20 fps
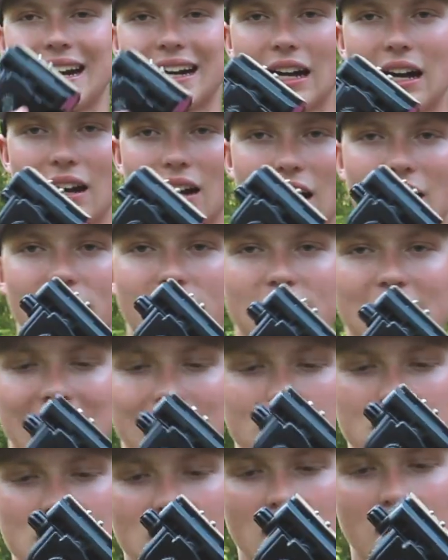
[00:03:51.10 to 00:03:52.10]
I got off of
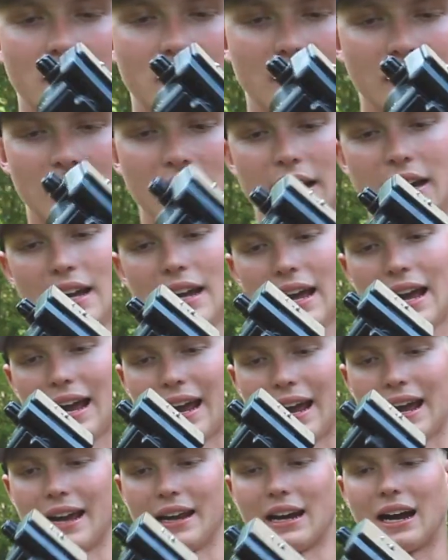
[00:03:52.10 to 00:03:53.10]
Amazon,
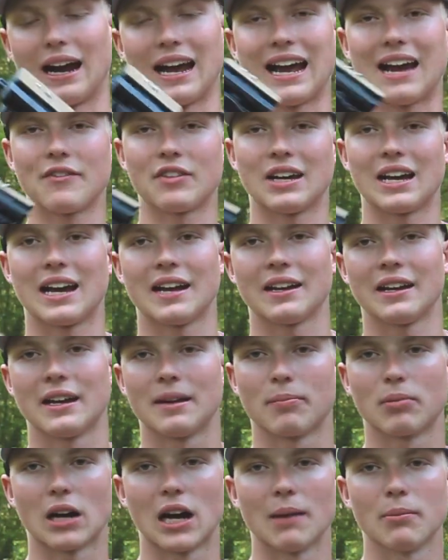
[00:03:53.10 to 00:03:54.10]
and I haven't had
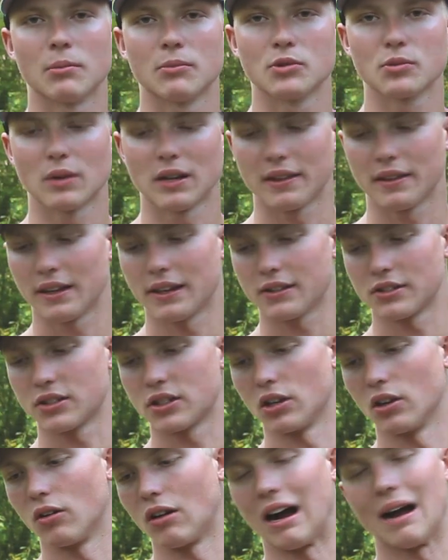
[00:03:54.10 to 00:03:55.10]
any problems with it,
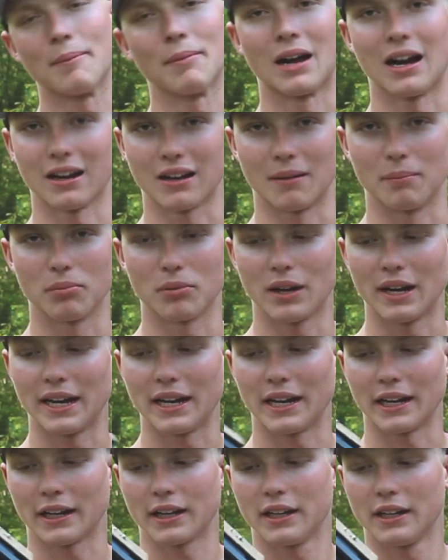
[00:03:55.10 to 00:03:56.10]
so I'm not
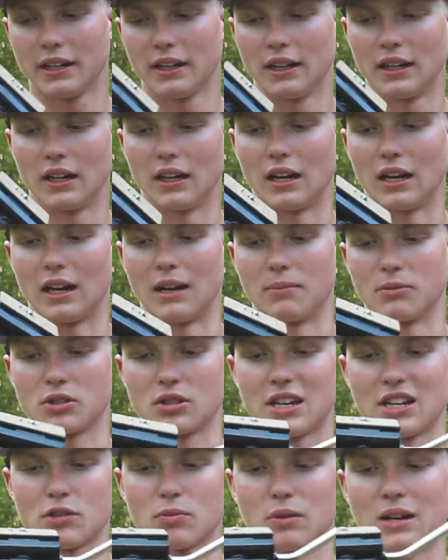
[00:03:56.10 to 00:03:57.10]
complaining.
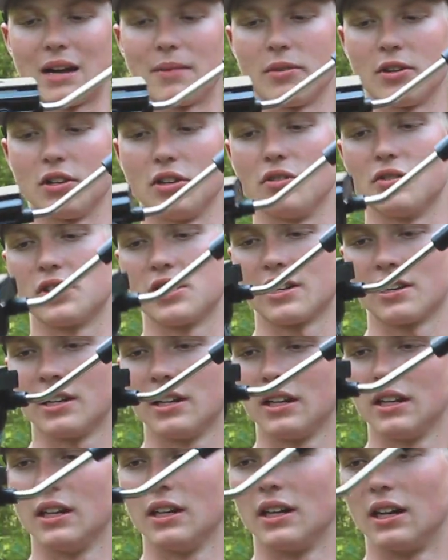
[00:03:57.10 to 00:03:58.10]
So that's what I've been using.
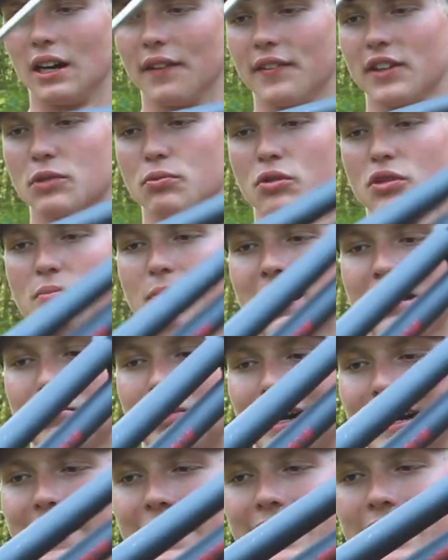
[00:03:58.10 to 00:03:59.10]
This one's made
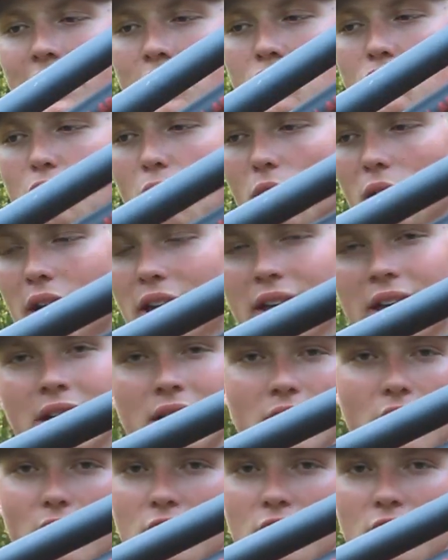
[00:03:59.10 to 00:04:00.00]
by Kingjoy.